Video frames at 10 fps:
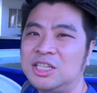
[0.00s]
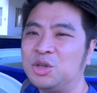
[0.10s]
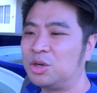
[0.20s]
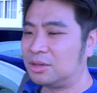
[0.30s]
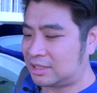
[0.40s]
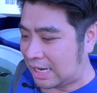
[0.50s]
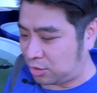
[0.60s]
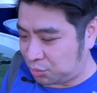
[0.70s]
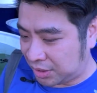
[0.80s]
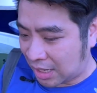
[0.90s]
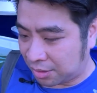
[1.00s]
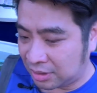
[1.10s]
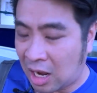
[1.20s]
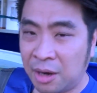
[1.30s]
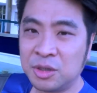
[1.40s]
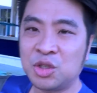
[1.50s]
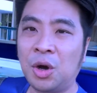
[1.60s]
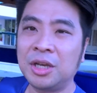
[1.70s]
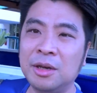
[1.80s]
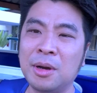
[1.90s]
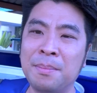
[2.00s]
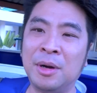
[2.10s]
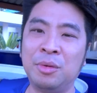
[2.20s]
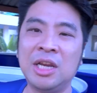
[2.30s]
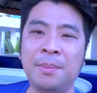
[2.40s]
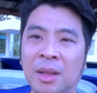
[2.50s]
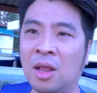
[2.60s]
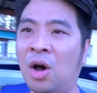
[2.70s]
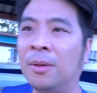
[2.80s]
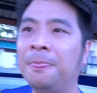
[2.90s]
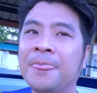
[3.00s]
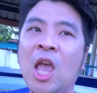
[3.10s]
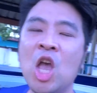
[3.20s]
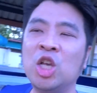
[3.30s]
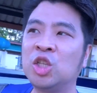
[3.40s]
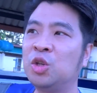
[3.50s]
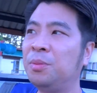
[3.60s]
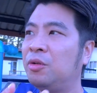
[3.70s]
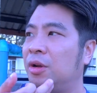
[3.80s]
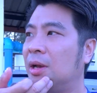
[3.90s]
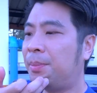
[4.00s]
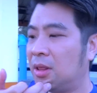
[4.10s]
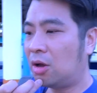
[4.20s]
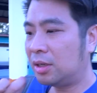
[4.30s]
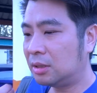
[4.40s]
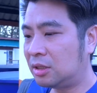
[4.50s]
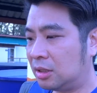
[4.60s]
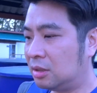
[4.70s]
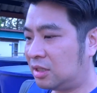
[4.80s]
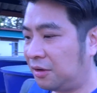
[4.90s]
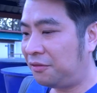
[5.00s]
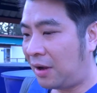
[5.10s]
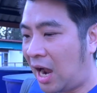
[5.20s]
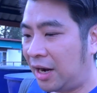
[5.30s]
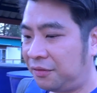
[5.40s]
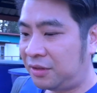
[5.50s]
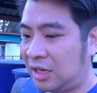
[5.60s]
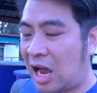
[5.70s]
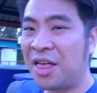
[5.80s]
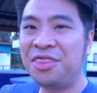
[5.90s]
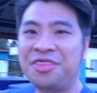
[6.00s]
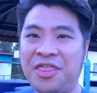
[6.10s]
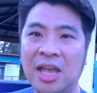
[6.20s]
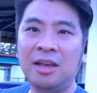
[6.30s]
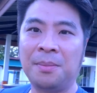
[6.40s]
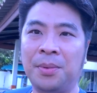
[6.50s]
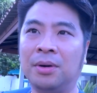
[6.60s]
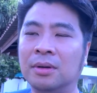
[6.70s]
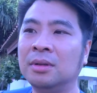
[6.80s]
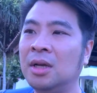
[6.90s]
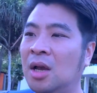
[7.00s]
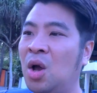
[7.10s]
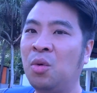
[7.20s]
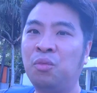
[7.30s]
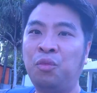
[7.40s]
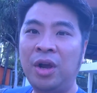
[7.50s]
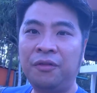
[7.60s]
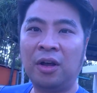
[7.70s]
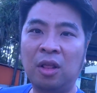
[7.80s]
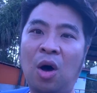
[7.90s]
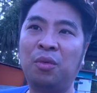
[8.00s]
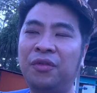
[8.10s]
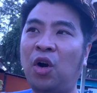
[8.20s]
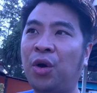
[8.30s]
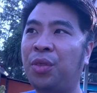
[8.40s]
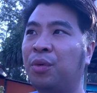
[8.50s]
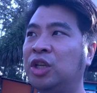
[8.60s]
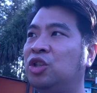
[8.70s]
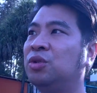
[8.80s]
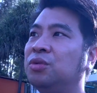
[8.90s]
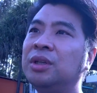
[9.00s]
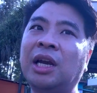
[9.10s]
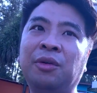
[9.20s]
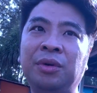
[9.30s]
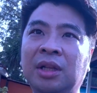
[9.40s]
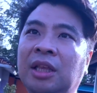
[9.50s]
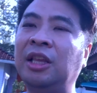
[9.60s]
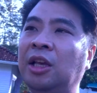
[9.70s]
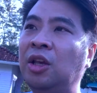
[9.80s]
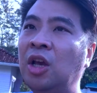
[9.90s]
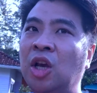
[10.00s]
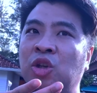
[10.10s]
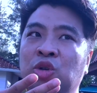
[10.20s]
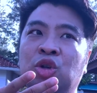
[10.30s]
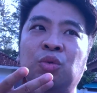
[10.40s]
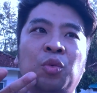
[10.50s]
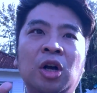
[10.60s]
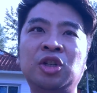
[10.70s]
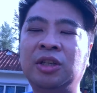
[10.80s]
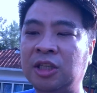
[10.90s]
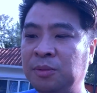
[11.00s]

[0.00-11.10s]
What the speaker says: turtle sanctuary now. Now, I was talking about Maria Belon. So Maria Belon survived the unthinkable along with her 3 children. I really think you should watch this